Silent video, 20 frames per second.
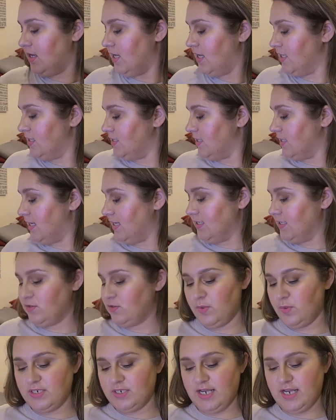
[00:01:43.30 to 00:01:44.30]
It's a nice
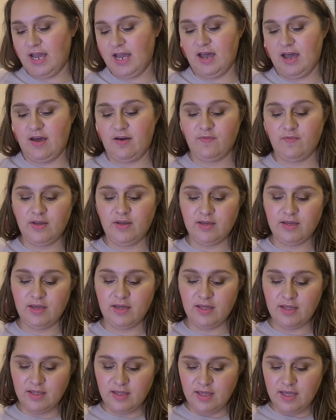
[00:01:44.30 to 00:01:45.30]
one to have.
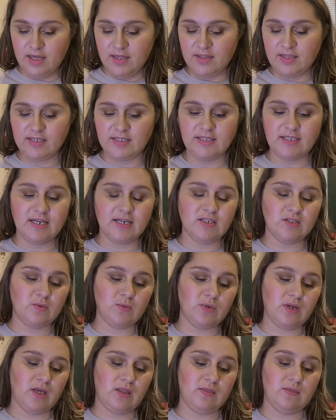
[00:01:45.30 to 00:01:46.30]
This next
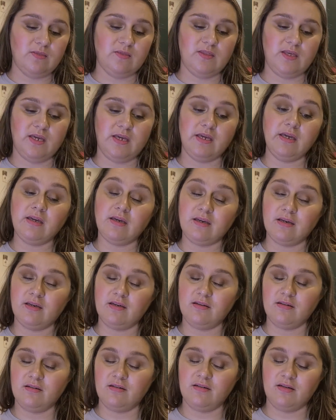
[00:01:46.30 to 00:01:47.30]
one I
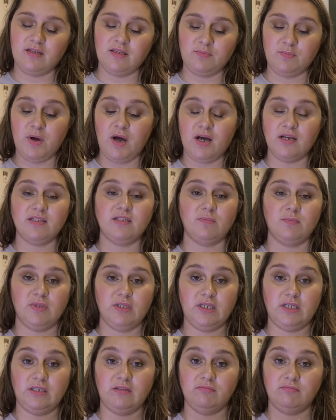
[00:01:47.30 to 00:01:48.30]
think is
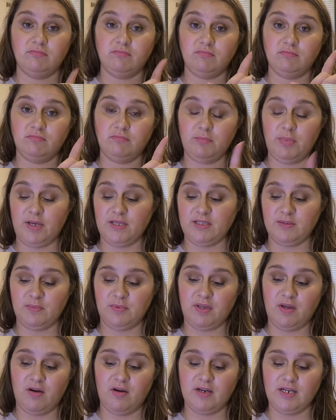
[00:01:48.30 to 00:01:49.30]
possibly
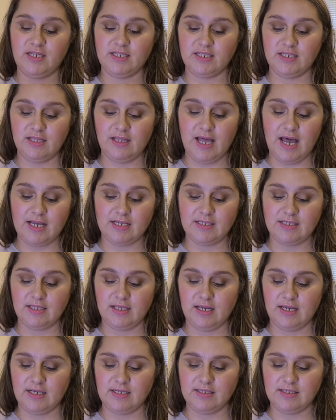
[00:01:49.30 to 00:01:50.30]
on its last
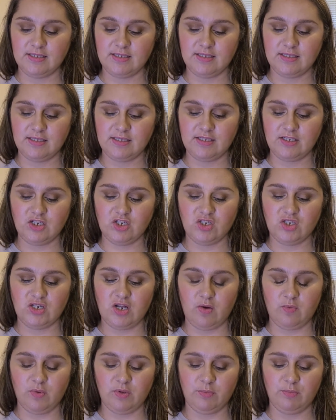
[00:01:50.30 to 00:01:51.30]
legs because it's just
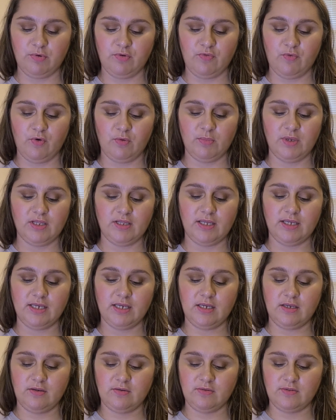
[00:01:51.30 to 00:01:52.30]
not really performing like
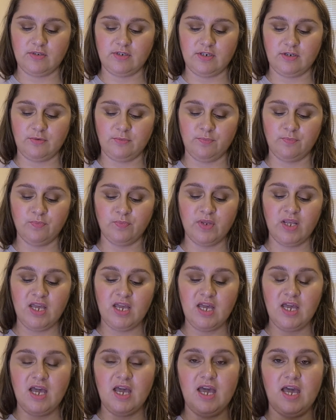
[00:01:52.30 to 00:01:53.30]
it used to.
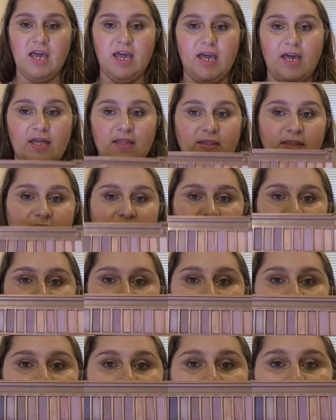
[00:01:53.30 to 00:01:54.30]
And
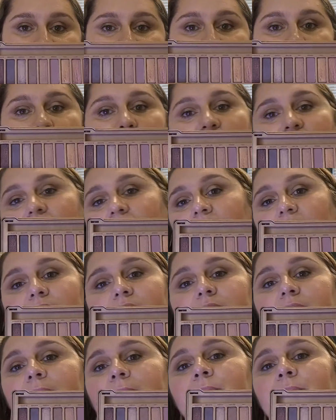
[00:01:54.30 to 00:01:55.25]
this is my